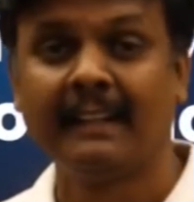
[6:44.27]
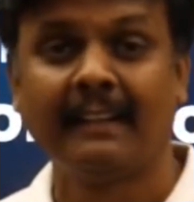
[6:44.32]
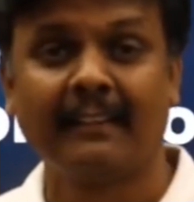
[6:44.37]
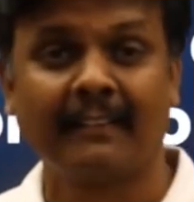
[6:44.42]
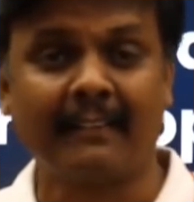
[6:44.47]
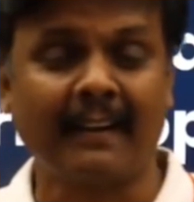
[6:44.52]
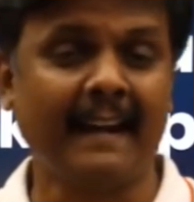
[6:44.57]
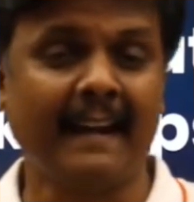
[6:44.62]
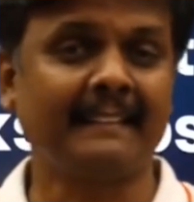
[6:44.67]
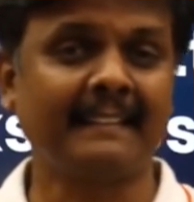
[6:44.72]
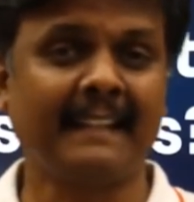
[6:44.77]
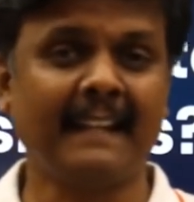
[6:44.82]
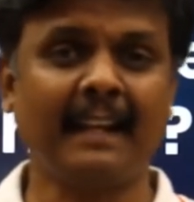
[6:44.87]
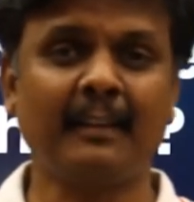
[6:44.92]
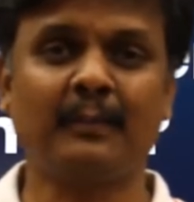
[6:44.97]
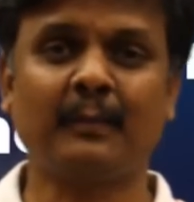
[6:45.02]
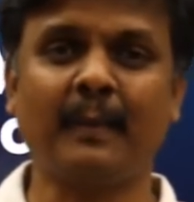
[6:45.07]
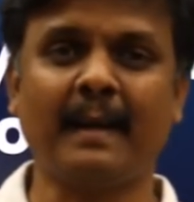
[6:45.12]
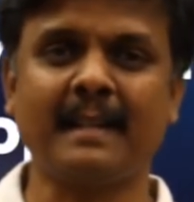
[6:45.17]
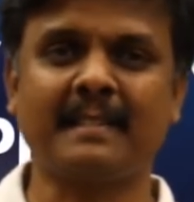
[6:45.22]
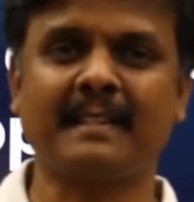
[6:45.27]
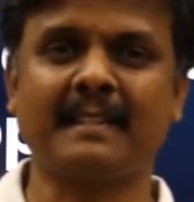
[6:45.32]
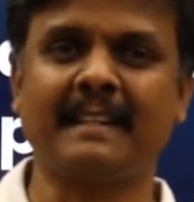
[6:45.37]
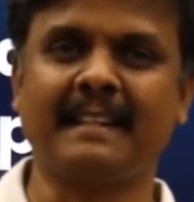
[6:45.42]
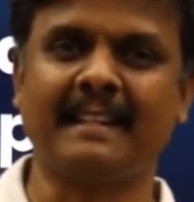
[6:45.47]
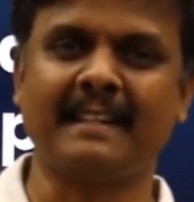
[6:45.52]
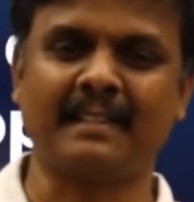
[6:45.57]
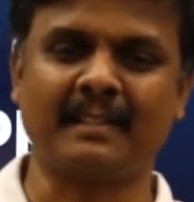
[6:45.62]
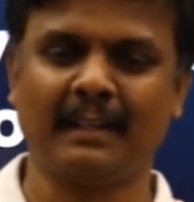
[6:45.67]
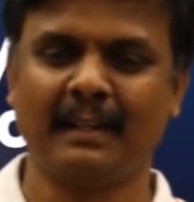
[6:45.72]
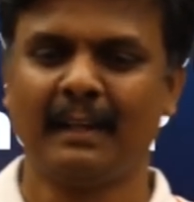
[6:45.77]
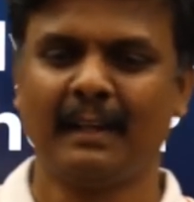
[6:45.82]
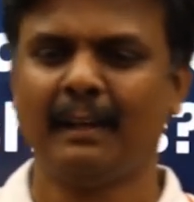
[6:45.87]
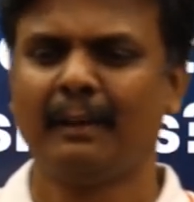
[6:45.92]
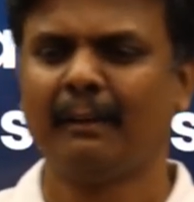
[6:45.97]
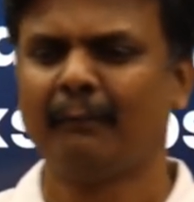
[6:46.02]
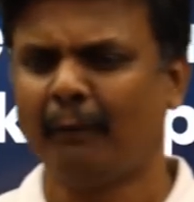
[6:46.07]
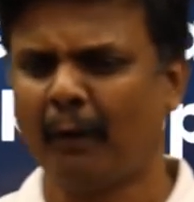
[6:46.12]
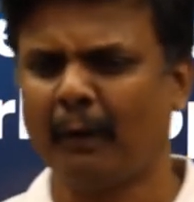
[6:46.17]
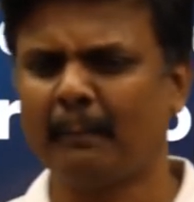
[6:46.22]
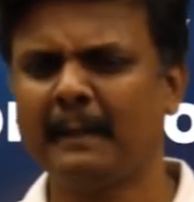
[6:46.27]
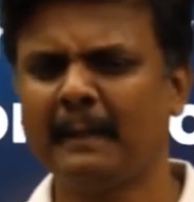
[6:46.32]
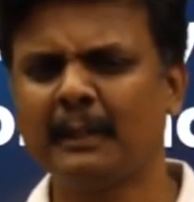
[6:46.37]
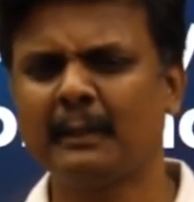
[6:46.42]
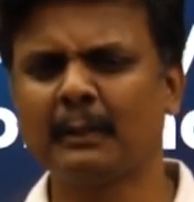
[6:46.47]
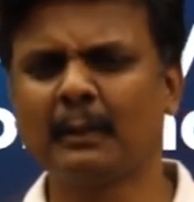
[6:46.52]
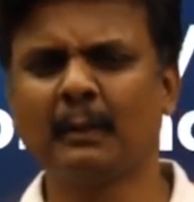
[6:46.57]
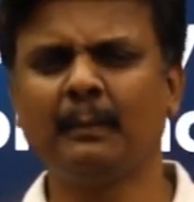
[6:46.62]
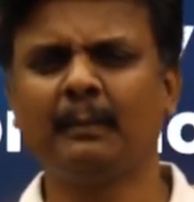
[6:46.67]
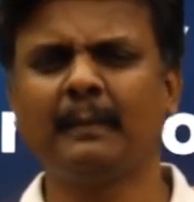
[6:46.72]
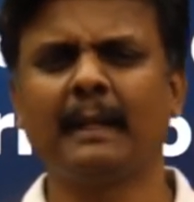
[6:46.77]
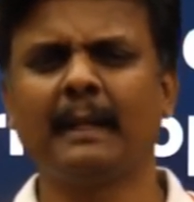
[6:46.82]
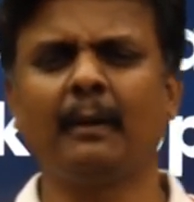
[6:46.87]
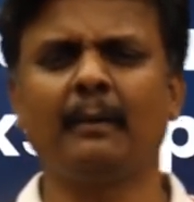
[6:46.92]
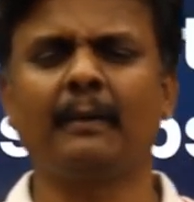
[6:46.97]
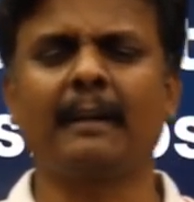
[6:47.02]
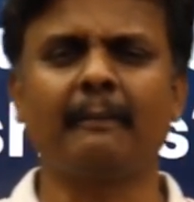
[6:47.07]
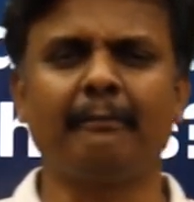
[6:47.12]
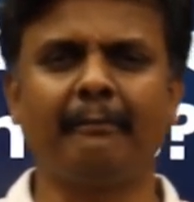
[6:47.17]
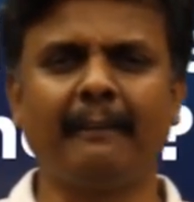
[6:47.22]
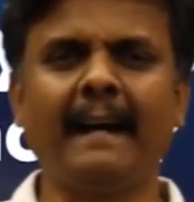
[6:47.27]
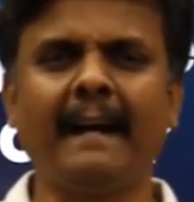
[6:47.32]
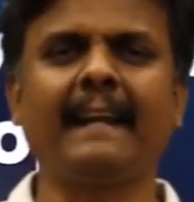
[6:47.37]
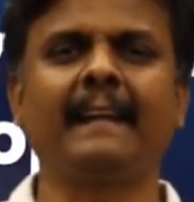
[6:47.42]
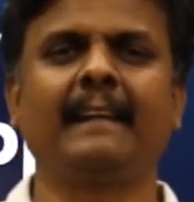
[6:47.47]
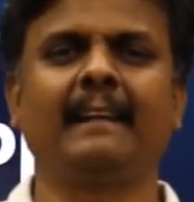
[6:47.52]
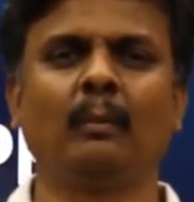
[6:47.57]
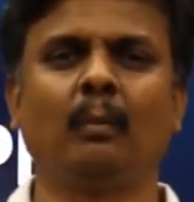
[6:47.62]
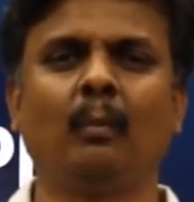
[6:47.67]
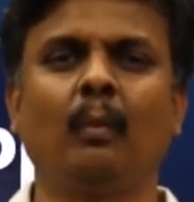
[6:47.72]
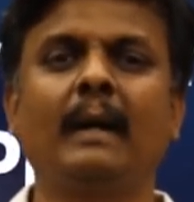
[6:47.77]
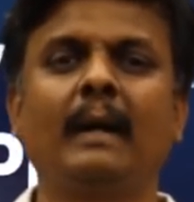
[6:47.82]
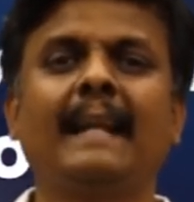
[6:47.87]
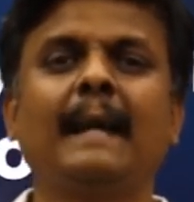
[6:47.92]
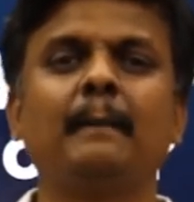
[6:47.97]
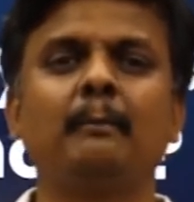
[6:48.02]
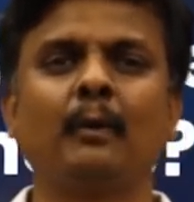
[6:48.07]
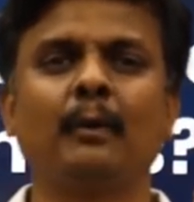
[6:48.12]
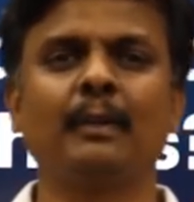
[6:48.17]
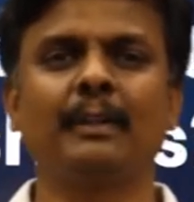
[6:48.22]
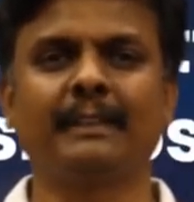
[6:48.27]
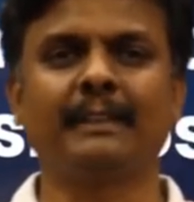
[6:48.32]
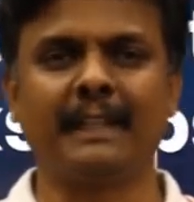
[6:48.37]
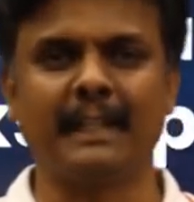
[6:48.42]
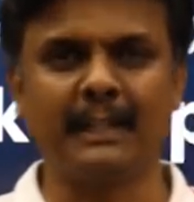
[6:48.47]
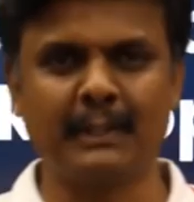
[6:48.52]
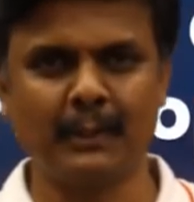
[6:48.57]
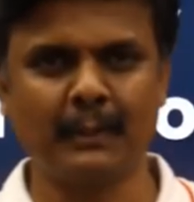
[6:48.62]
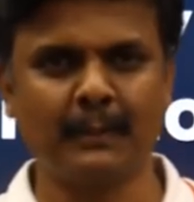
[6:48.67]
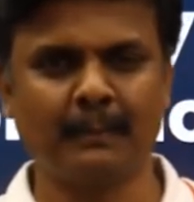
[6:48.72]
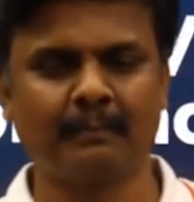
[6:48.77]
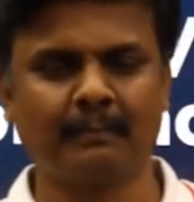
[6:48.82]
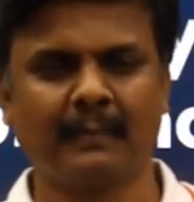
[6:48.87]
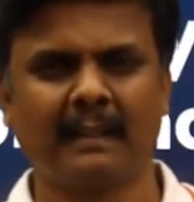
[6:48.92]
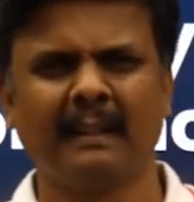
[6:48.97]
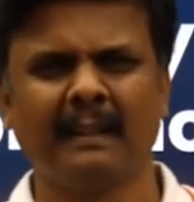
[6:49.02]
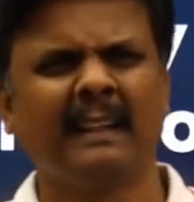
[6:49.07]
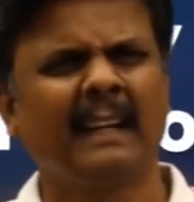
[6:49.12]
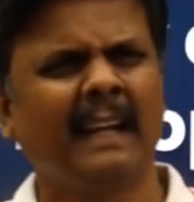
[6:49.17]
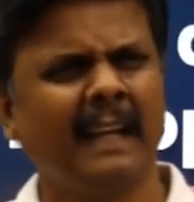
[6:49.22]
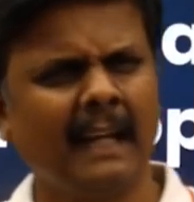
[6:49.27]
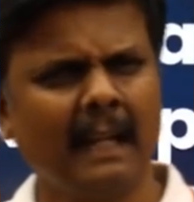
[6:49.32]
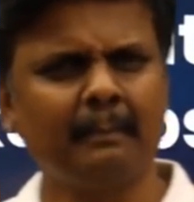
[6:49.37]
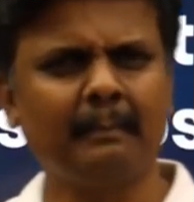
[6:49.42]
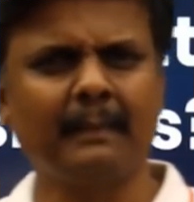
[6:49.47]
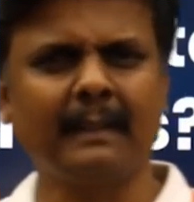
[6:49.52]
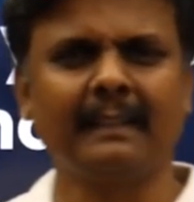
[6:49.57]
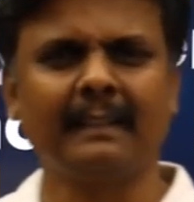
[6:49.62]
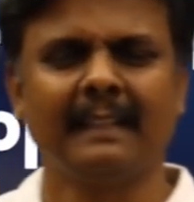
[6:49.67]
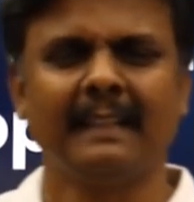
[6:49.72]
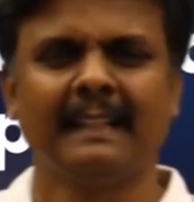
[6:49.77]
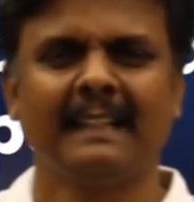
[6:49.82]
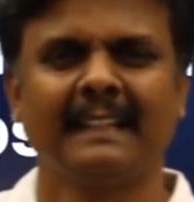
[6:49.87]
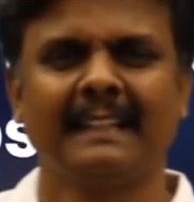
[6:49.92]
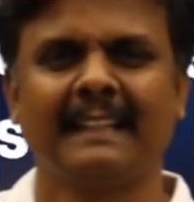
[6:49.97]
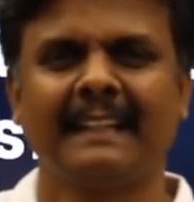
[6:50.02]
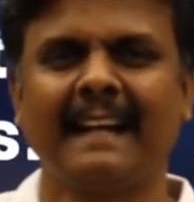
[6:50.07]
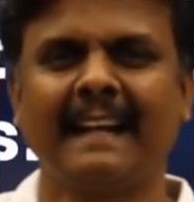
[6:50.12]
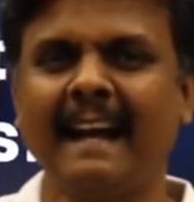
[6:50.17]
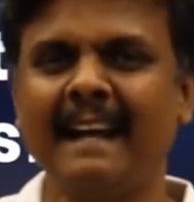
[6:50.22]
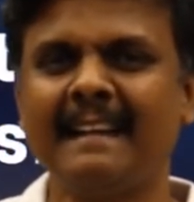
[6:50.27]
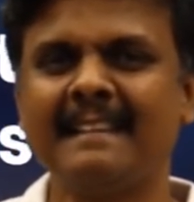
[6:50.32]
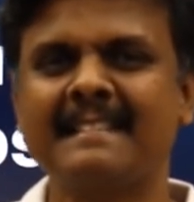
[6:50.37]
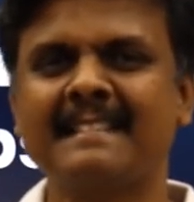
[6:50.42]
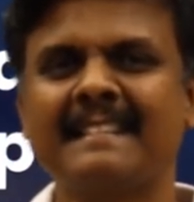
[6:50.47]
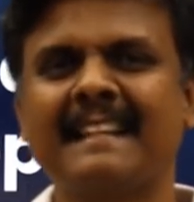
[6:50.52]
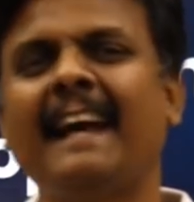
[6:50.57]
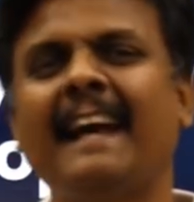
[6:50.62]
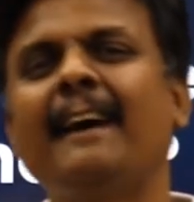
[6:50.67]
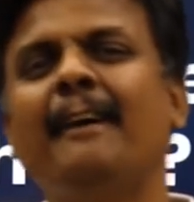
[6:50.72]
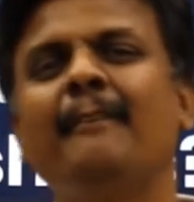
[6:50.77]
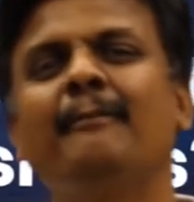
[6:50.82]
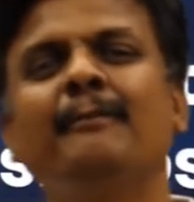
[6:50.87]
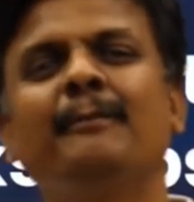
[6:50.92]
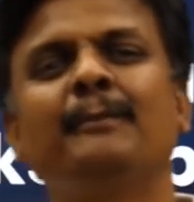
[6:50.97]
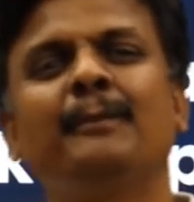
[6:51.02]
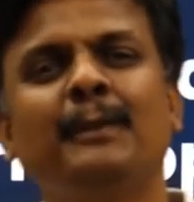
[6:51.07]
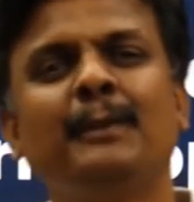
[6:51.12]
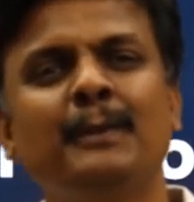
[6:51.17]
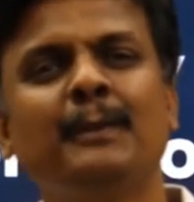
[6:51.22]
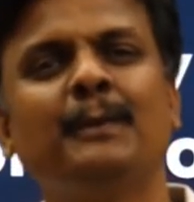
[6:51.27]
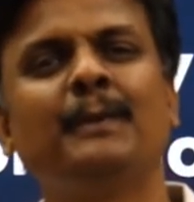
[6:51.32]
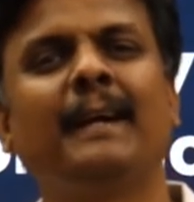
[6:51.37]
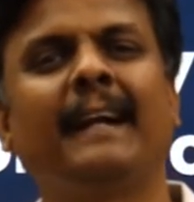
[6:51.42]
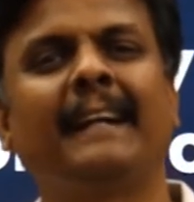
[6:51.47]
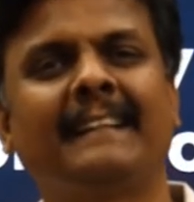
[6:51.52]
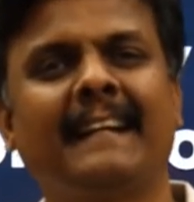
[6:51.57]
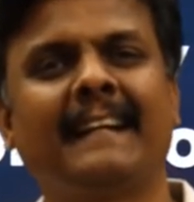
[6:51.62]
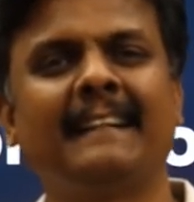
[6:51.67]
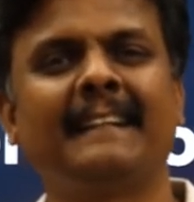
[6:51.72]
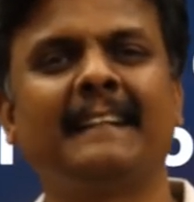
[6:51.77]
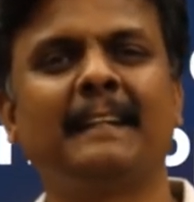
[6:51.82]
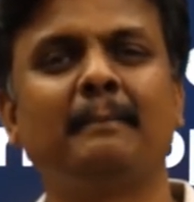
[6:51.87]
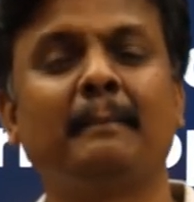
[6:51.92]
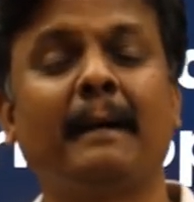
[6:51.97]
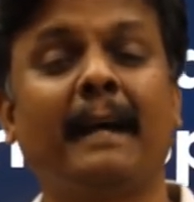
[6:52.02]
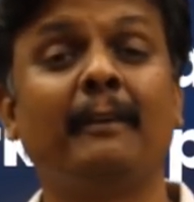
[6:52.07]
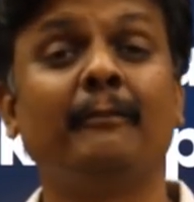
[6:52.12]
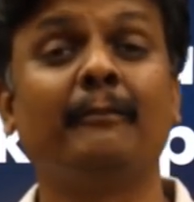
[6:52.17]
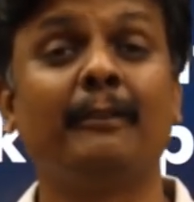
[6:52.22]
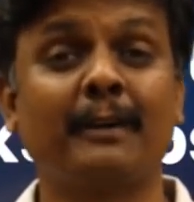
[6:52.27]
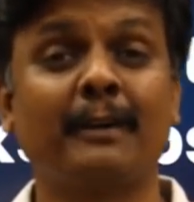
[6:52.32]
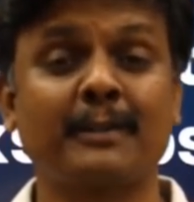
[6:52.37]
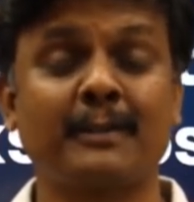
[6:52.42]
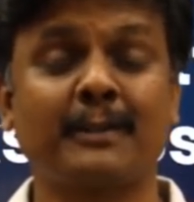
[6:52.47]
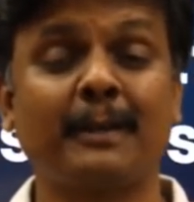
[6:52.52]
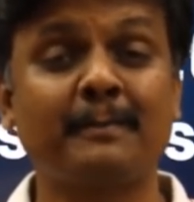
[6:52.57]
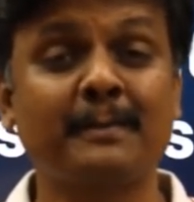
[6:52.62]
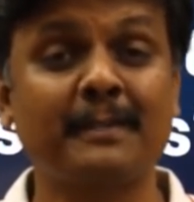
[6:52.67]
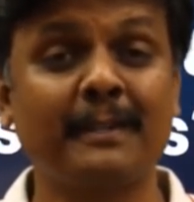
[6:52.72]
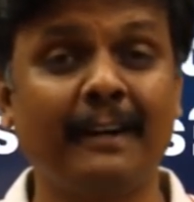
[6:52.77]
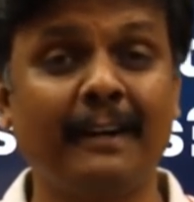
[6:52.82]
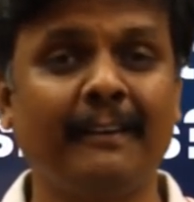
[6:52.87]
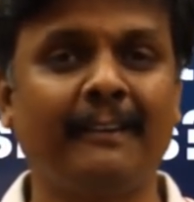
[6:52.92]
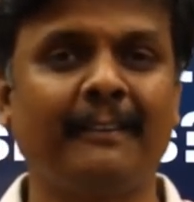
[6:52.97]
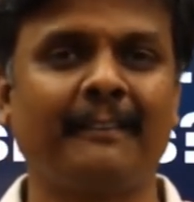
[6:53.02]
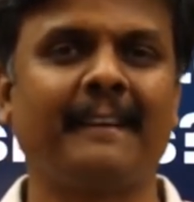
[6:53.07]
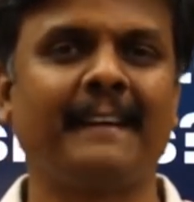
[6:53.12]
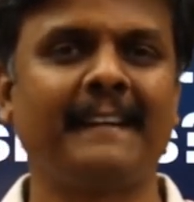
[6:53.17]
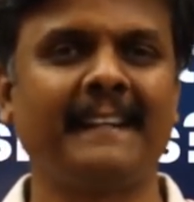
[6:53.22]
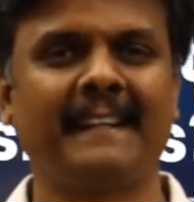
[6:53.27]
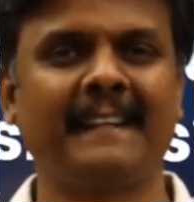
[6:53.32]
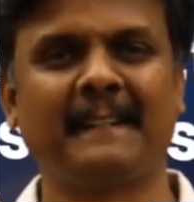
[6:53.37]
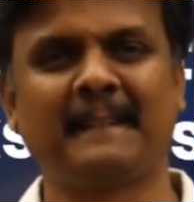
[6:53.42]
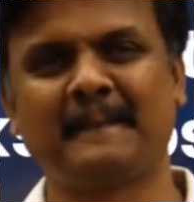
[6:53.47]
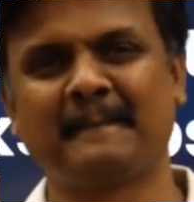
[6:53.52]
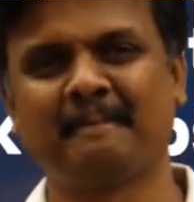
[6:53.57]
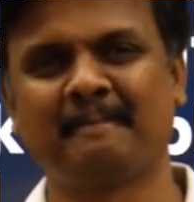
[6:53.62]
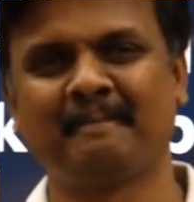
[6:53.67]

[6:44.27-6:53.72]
right the next question is for me to you know refine what i'm going to teach you help me guys have you attended my workshops already